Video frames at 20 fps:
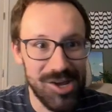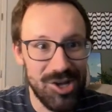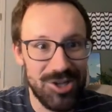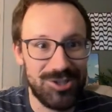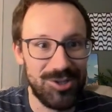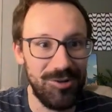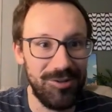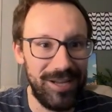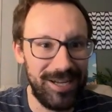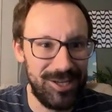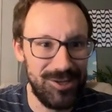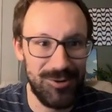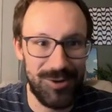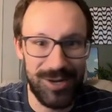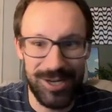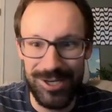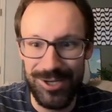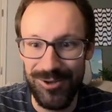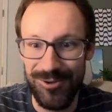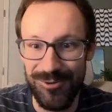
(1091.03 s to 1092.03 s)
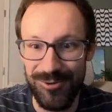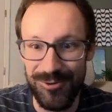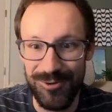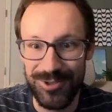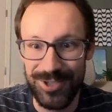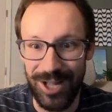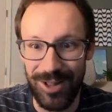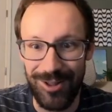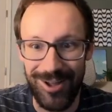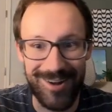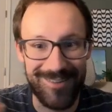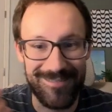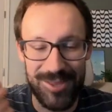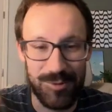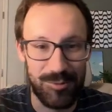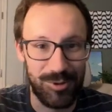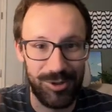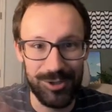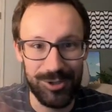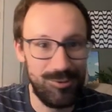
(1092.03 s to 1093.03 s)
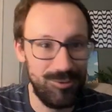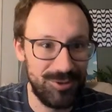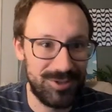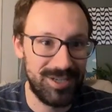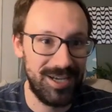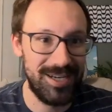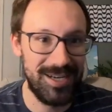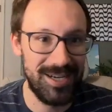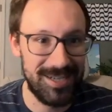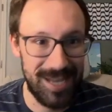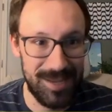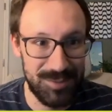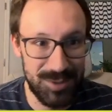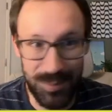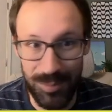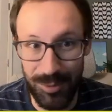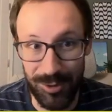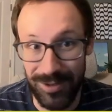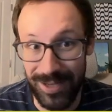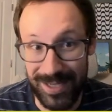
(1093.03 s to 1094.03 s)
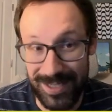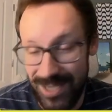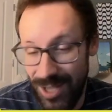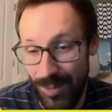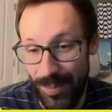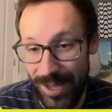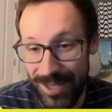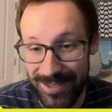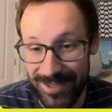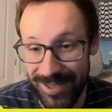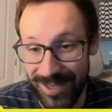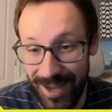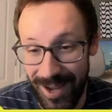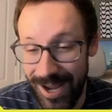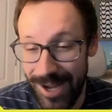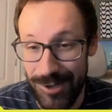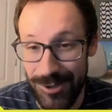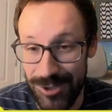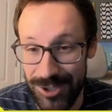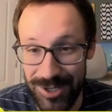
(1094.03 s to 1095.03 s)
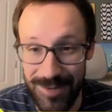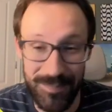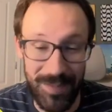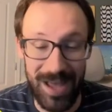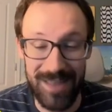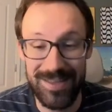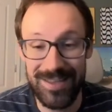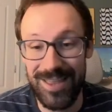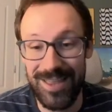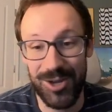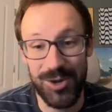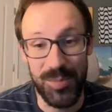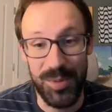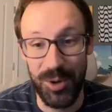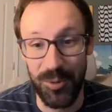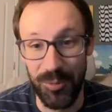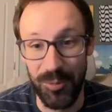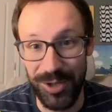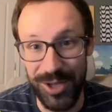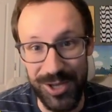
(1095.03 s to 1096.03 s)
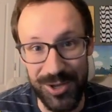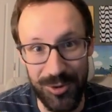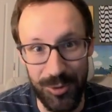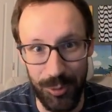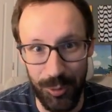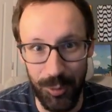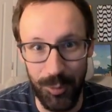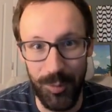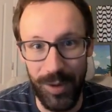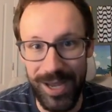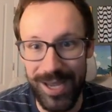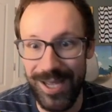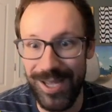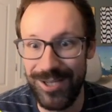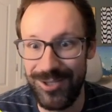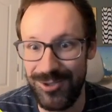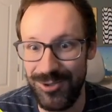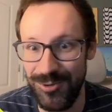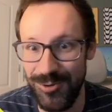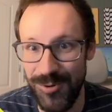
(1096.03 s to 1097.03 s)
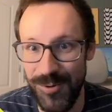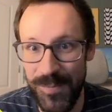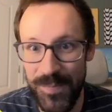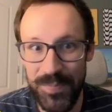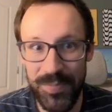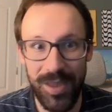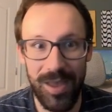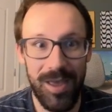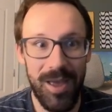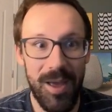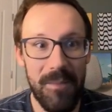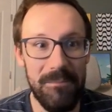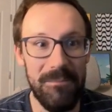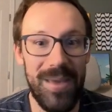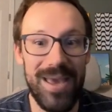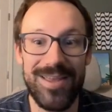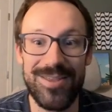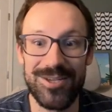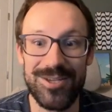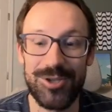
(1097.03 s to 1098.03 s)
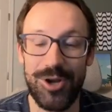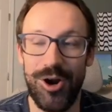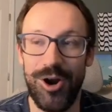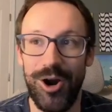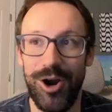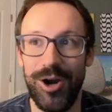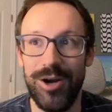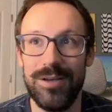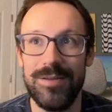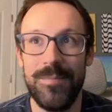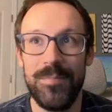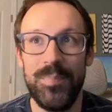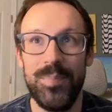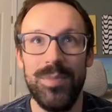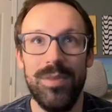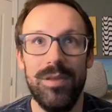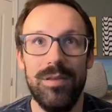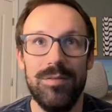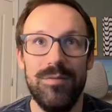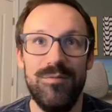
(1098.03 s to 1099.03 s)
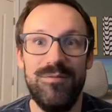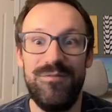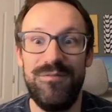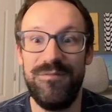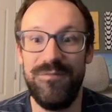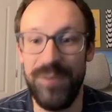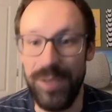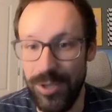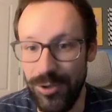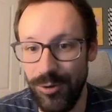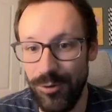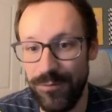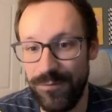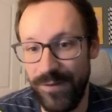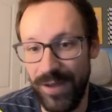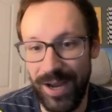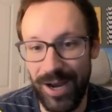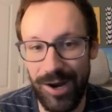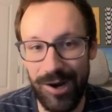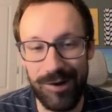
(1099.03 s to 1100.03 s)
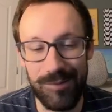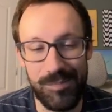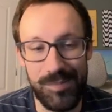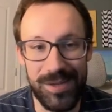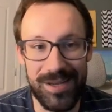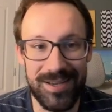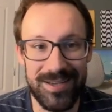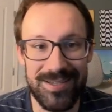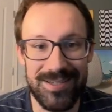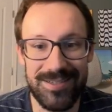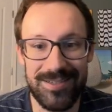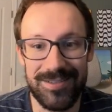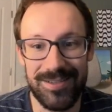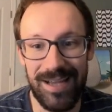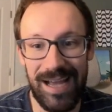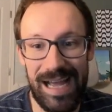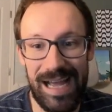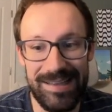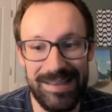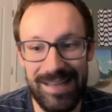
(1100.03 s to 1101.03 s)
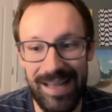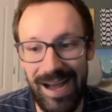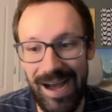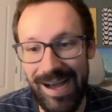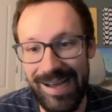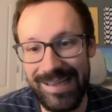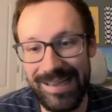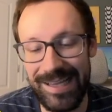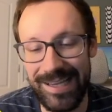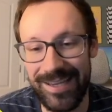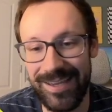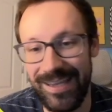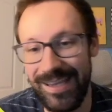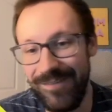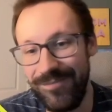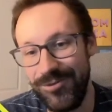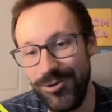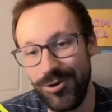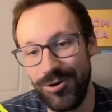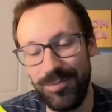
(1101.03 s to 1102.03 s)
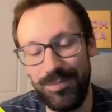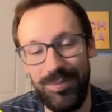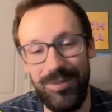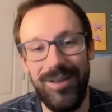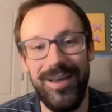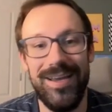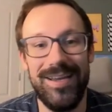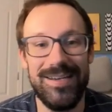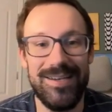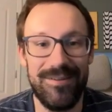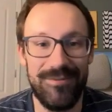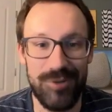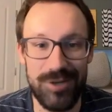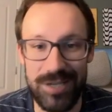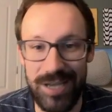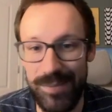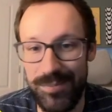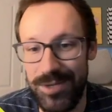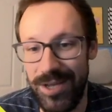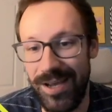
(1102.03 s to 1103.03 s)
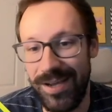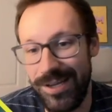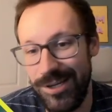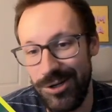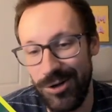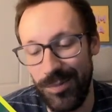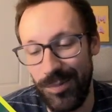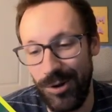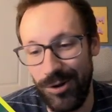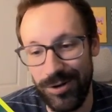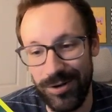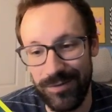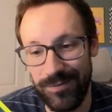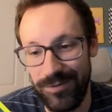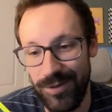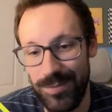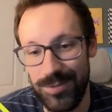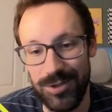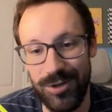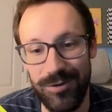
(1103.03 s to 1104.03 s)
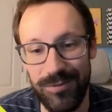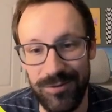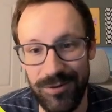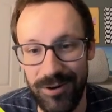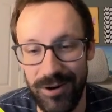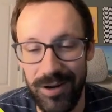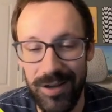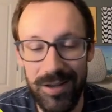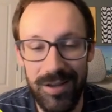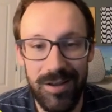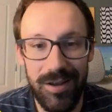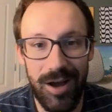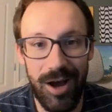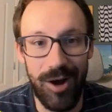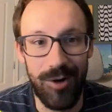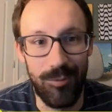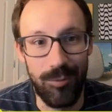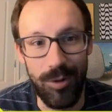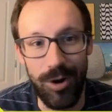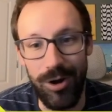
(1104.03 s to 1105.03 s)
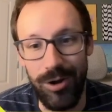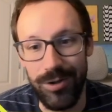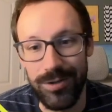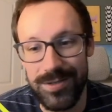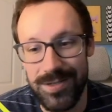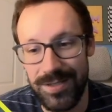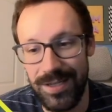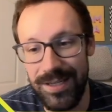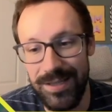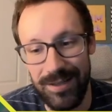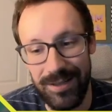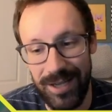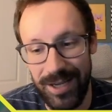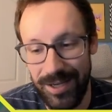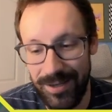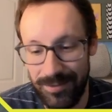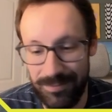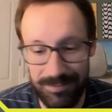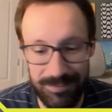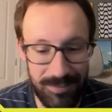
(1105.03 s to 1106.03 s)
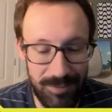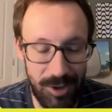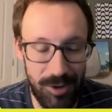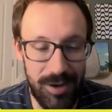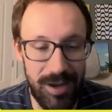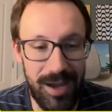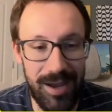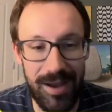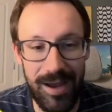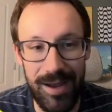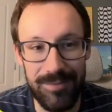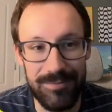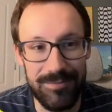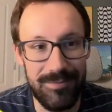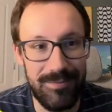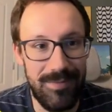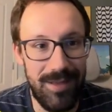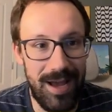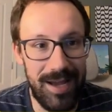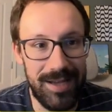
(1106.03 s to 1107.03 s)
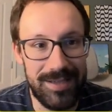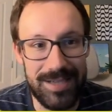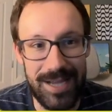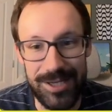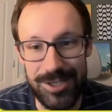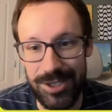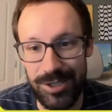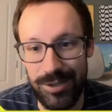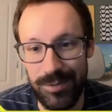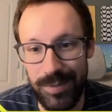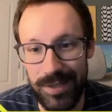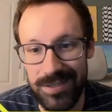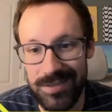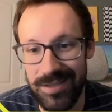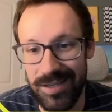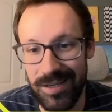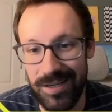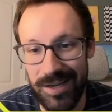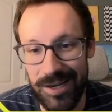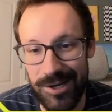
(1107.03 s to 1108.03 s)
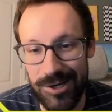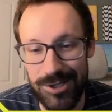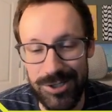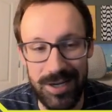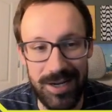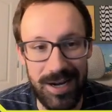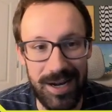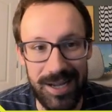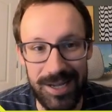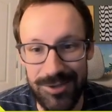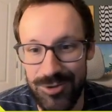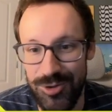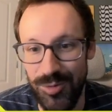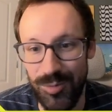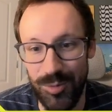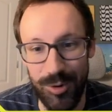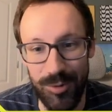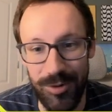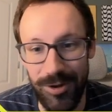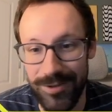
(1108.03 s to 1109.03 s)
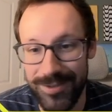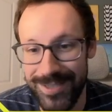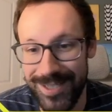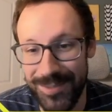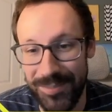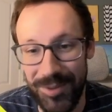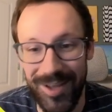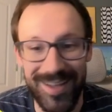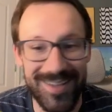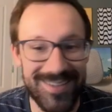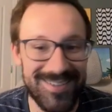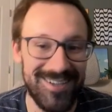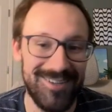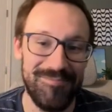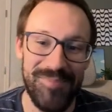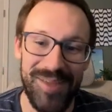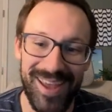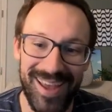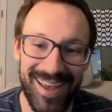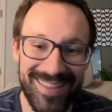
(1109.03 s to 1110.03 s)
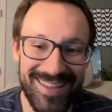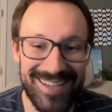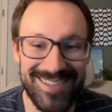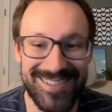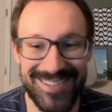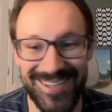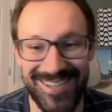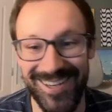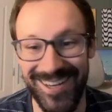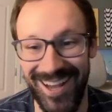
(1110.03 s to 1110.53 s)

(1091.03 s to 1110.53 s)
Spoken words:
so like you can use a lot of the really cool Psychic type support like Telepath Psychic Energy. I think that could be a really cool way to make this card feel fair, because I'd like, if you're playing a different type deck and your opponent flips over a Ralts and like, okay, I attach Telepath Psychic Energy and I get 2 more Ralts into play, it's like, man, that's